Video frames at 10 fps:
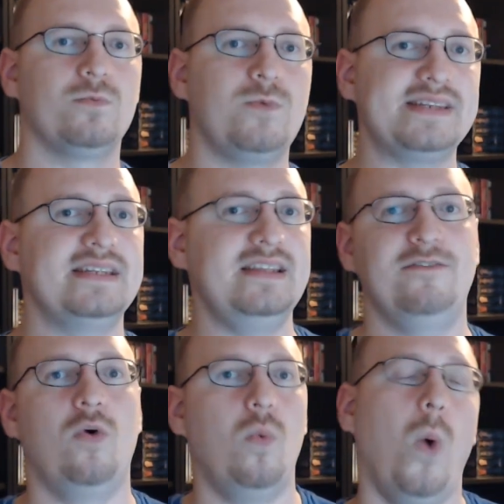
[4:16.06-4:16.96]
Resident
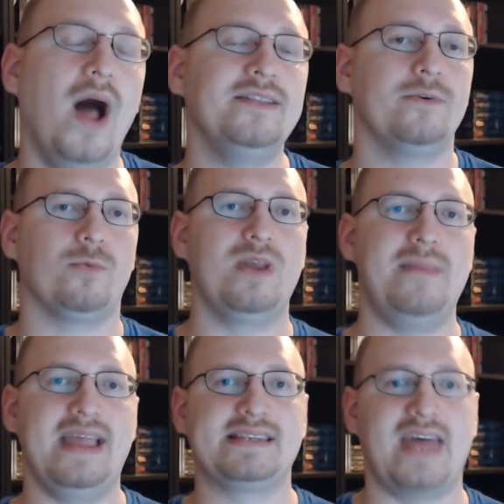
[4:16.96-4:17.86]
Evil 1
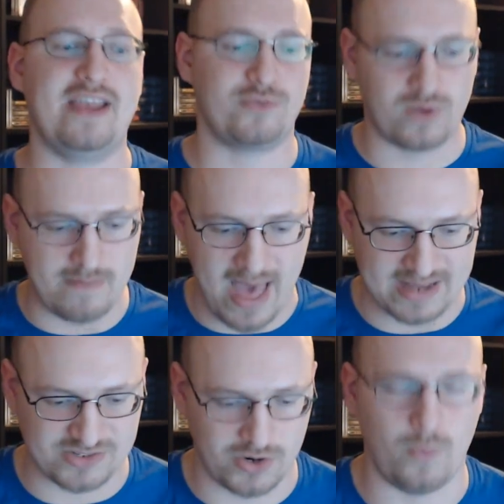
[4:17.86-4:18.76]
remake slash
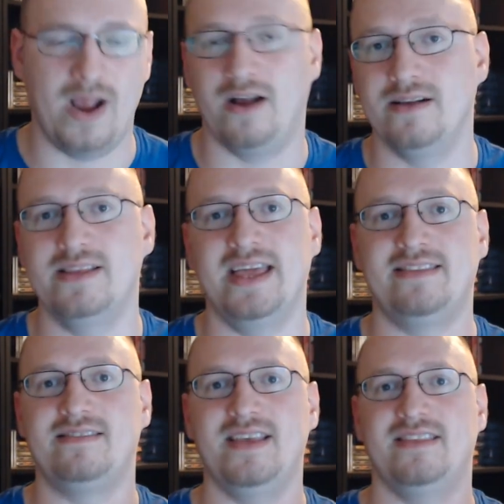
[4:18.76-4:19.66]
remaster, where
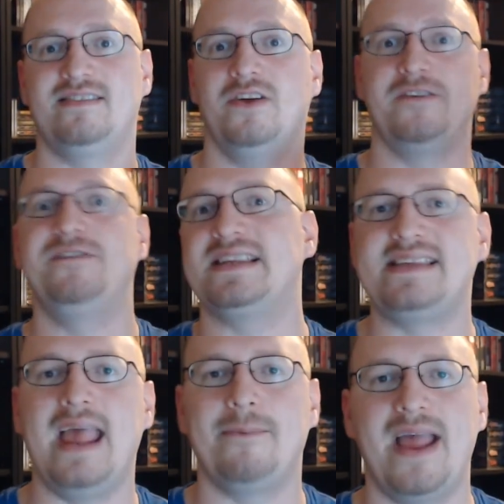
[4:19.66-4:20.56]
it's still the fixed
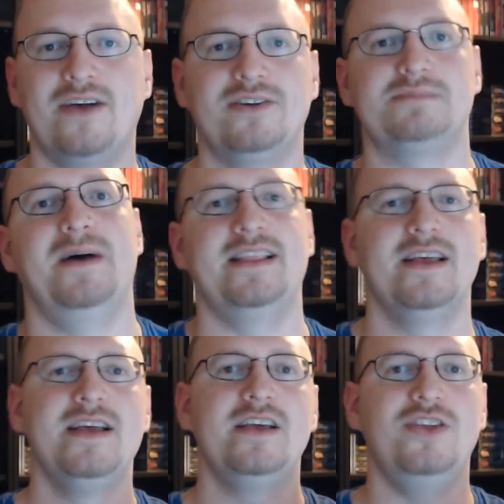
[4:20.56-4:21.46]
camera angles, but
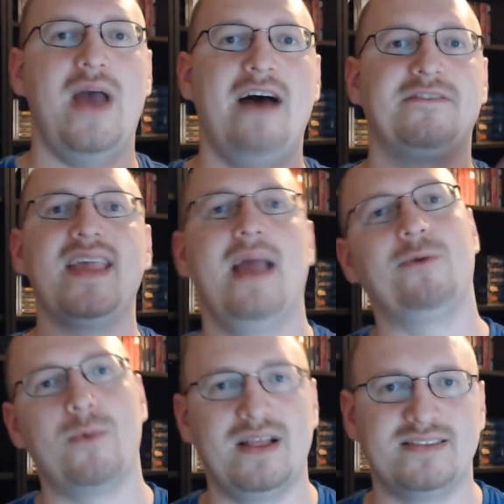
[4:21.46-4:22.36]
you have
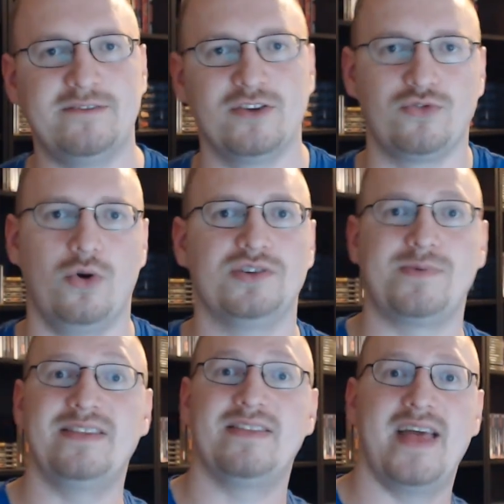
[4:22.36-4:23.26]
camera relative controls
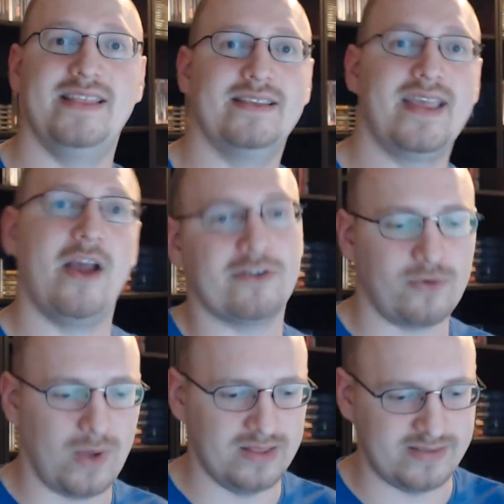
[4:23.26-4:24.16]
rather than character
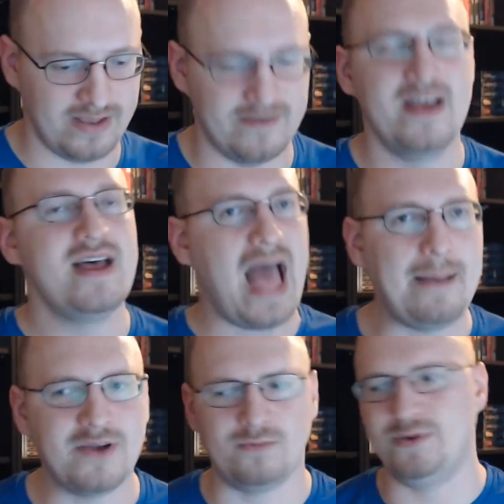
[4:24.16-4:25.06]
relative,
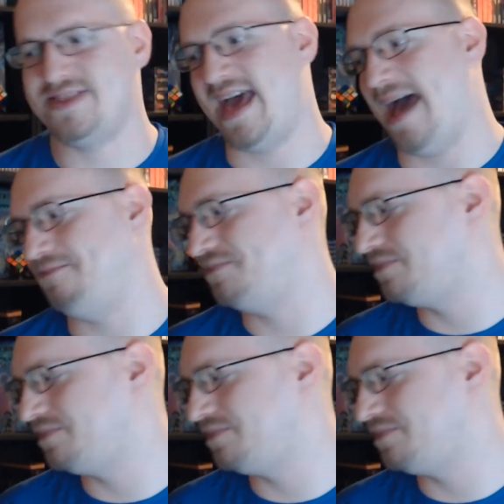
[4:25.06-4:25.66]
I'm good with that.